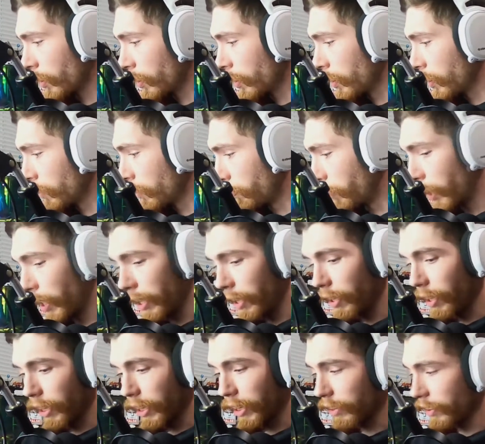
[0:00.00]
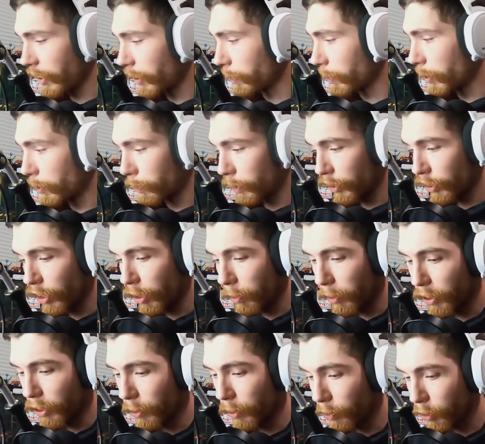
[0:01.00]
But, like I said, I'm going to restart my
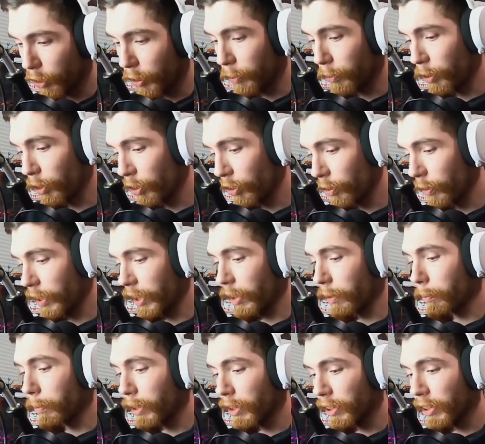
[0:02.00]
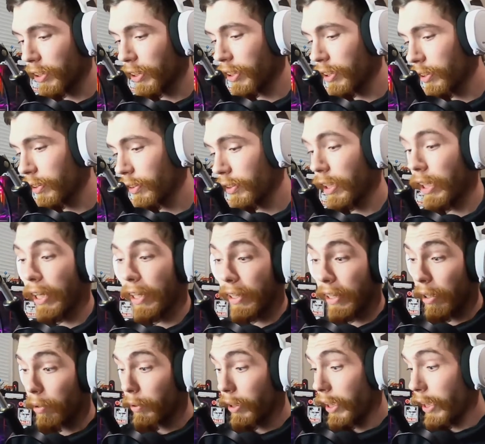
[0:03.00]
subscription so I get a monthly, and that
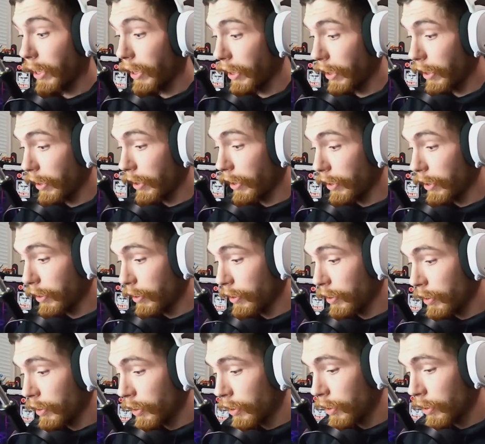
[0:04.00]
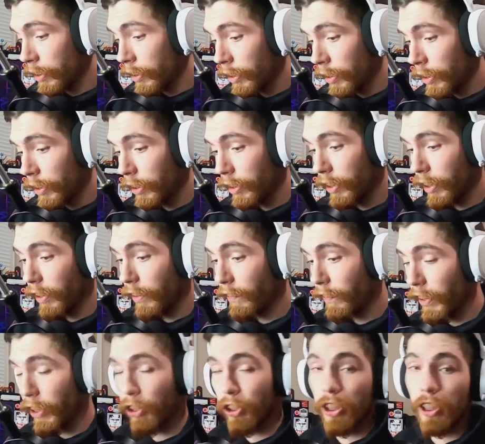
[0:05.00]
way I can continue
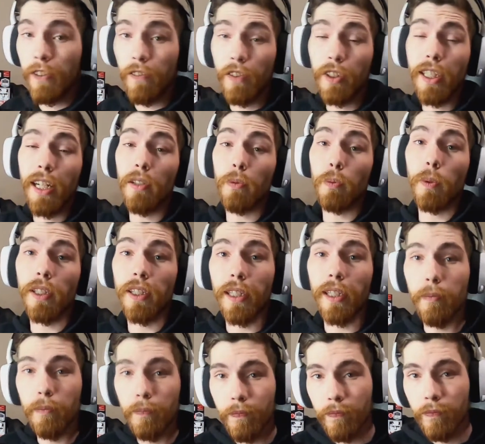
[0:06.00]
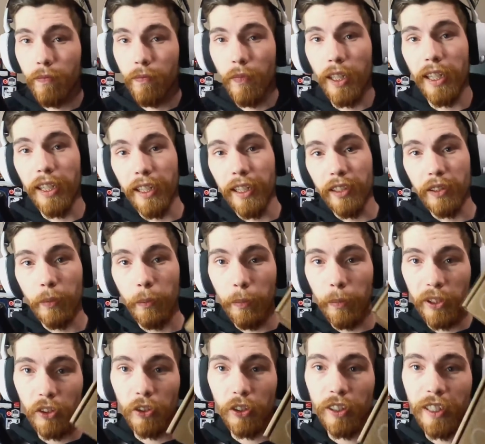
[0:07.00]
finishing it. If you guys want them, it is
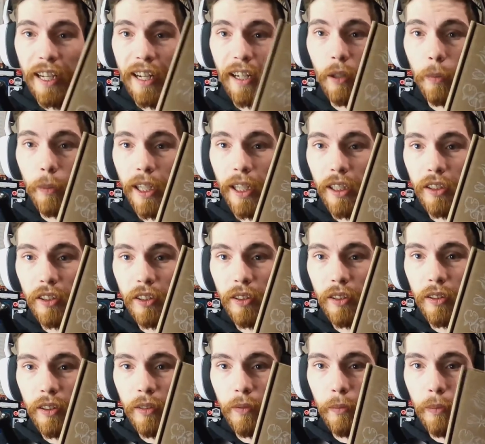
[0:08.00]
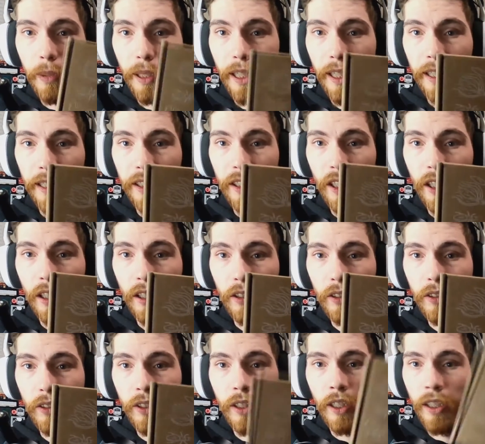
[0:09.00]
Mystery Tackle Box by Carl's.
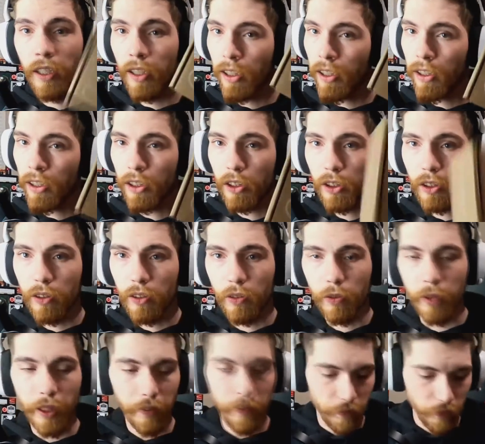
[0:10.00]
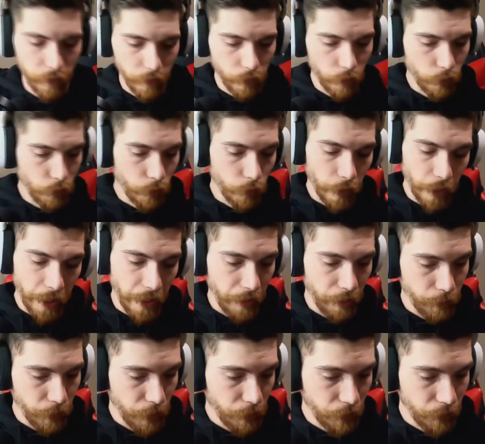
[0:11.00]
Great
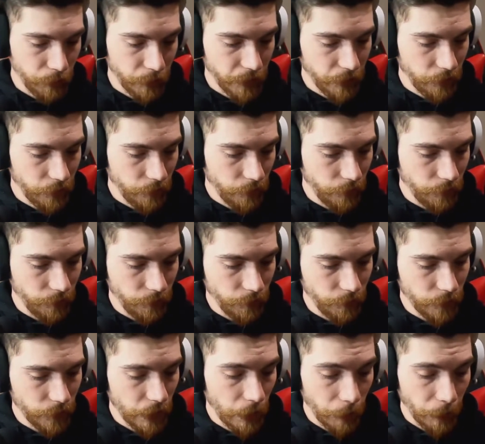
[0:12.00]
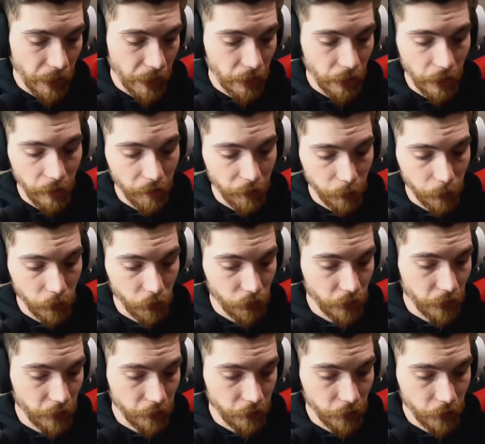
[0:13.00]
people, man. I buy a lot from their
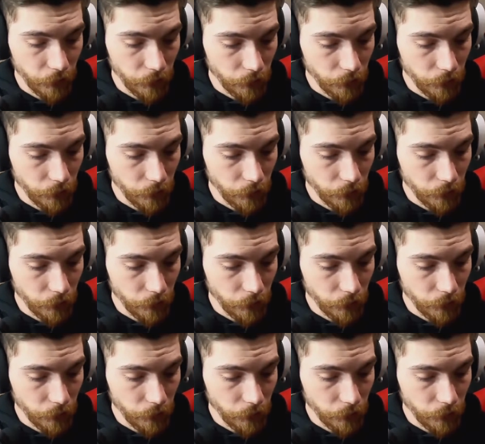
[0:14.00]
stuff, so.